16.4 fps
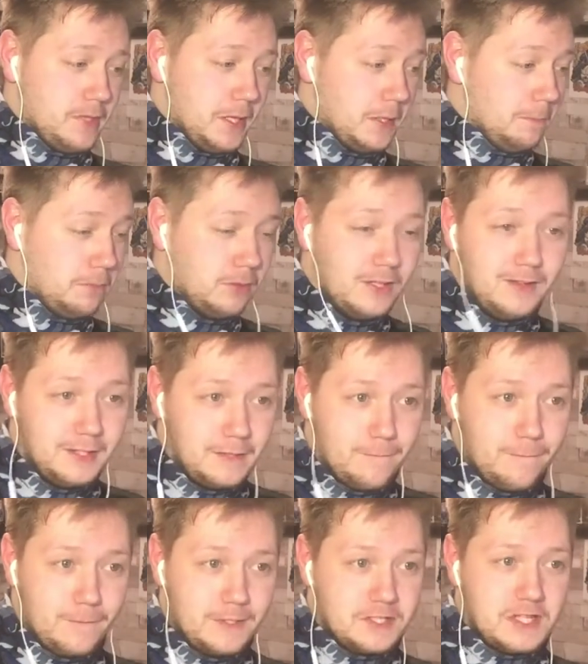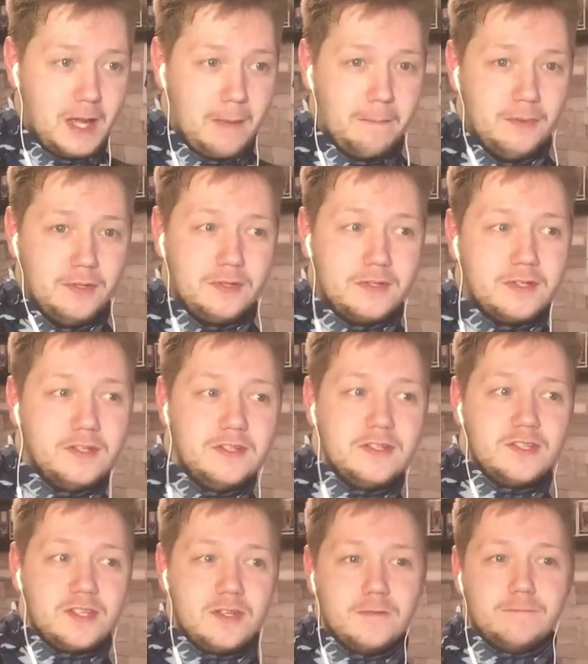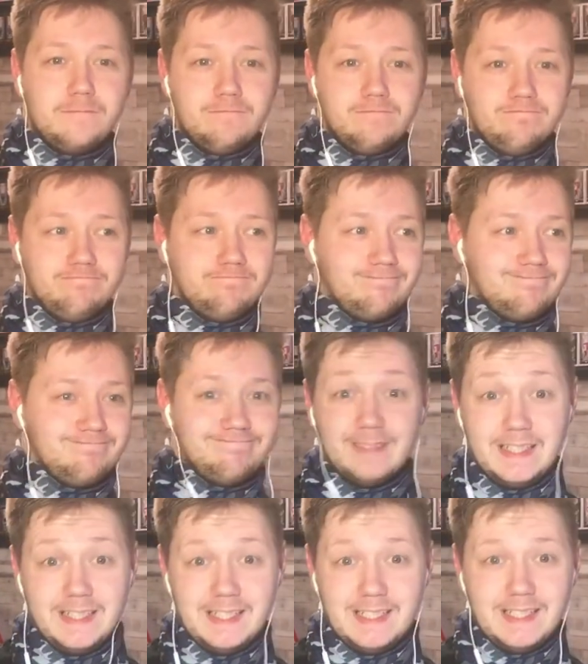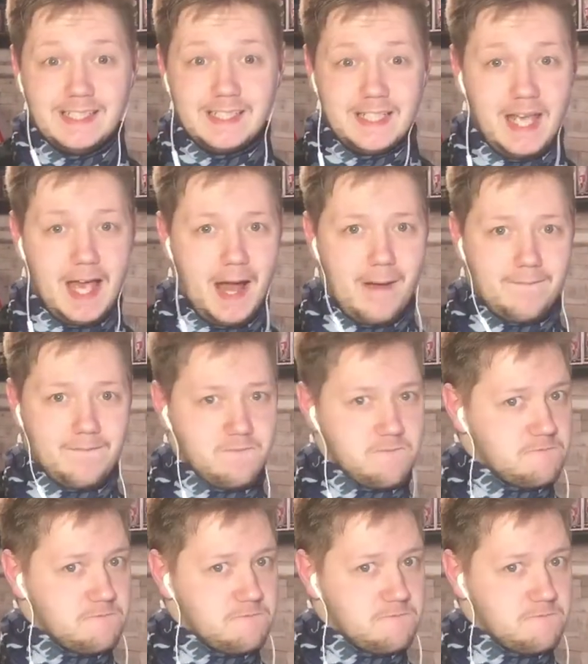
completely different has happened. So yeah,